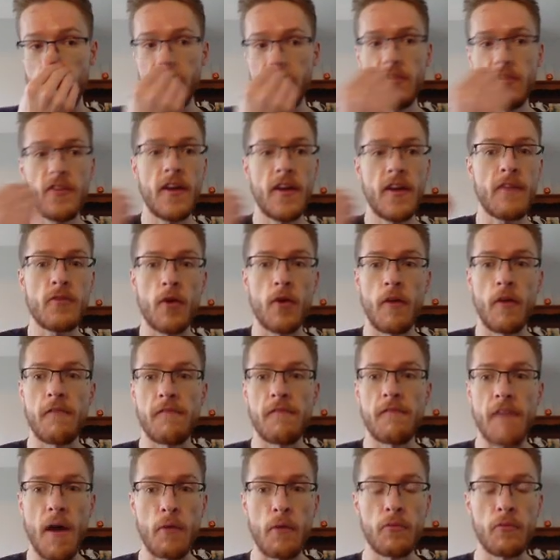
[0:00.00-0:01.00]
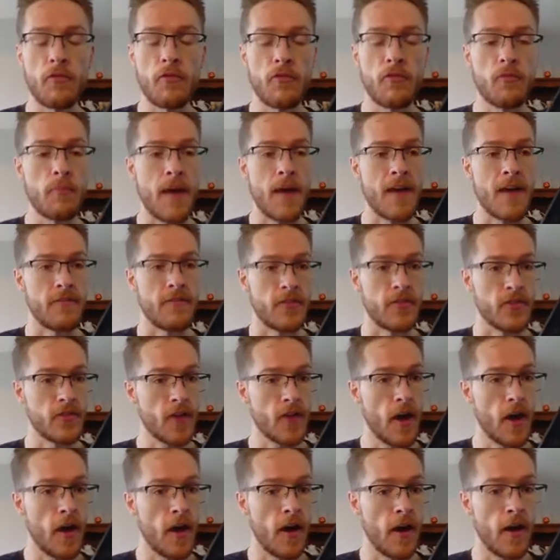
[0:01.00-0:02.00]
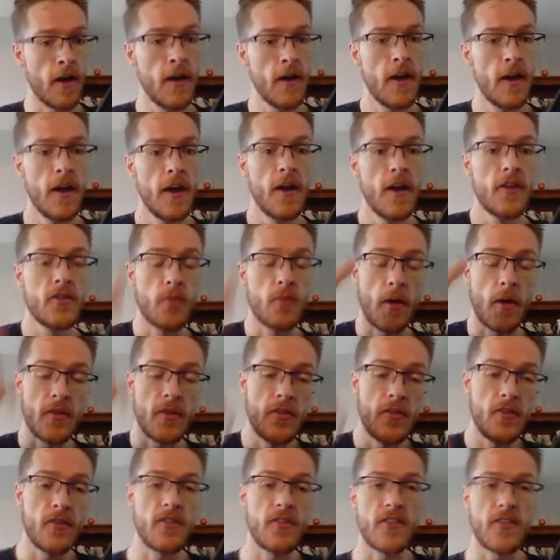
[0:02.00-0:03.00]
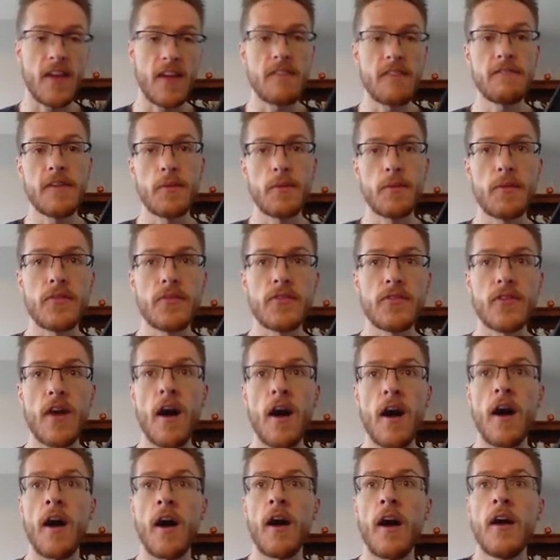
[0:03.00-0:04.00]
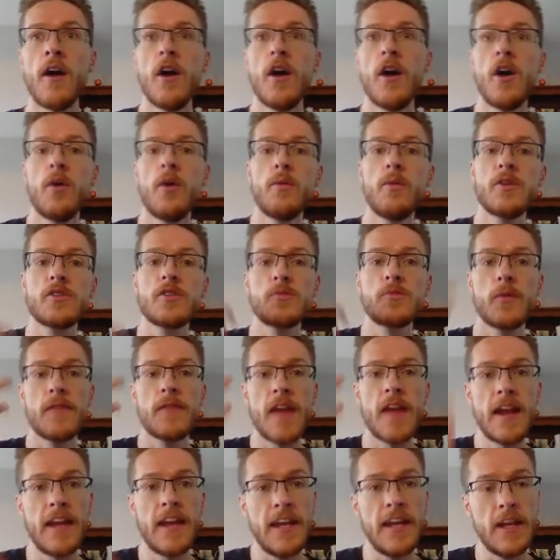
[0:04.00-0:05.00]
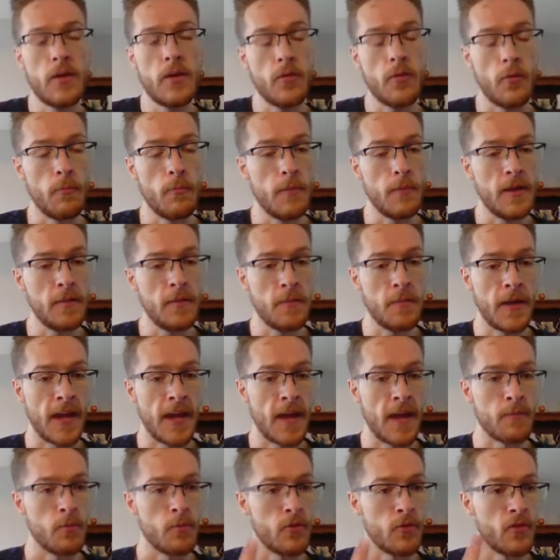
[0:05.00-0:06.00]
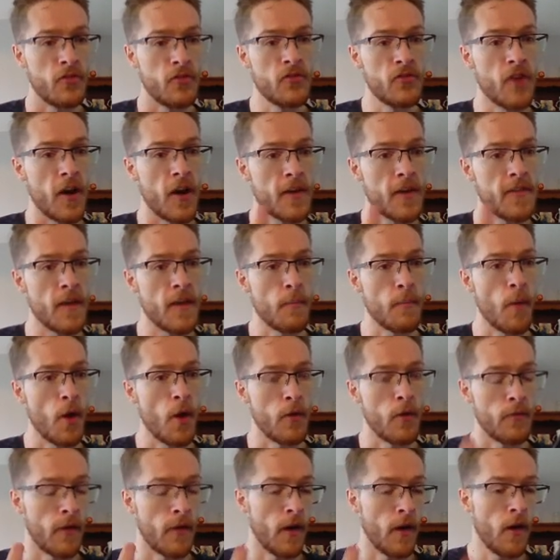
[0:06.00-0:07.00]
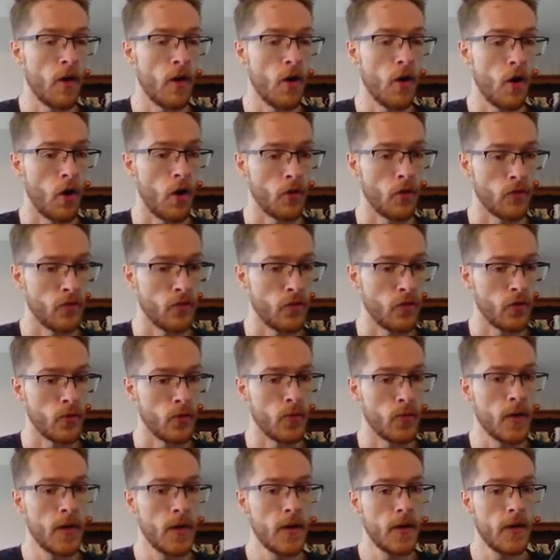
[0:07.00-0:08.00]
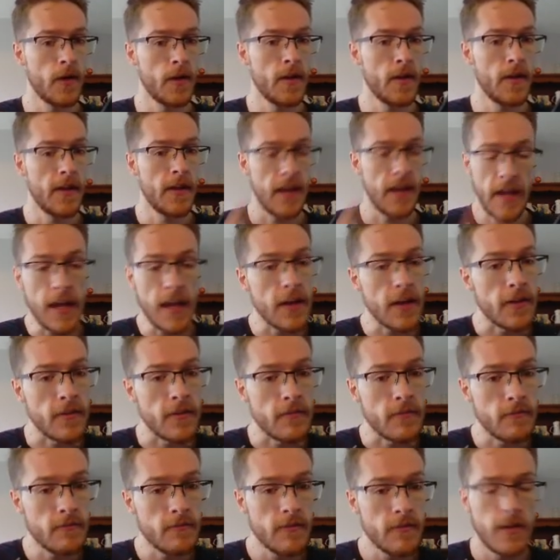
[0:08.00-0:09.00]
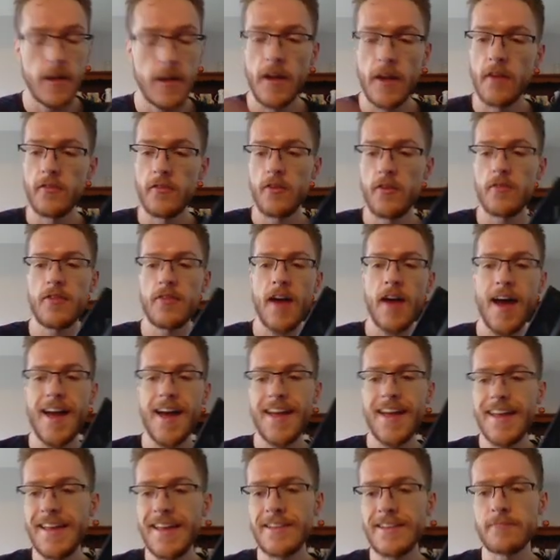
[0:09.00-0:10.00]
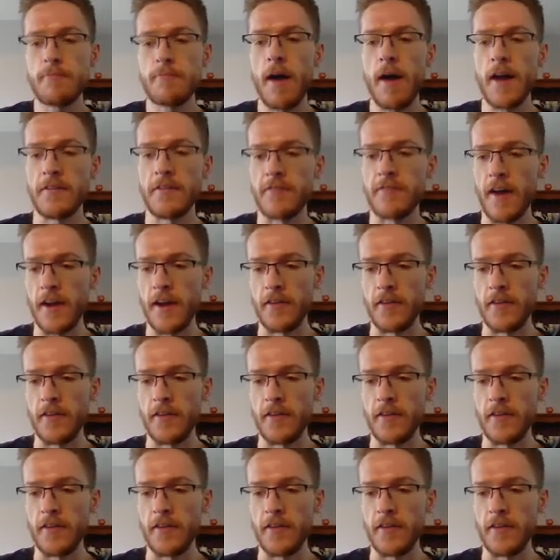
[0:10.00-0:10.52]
see I've got 1,000 spare for Scar. So I do the same thing with Scar, which would then equal me being able to chuck them over onto Ian. So that is my advice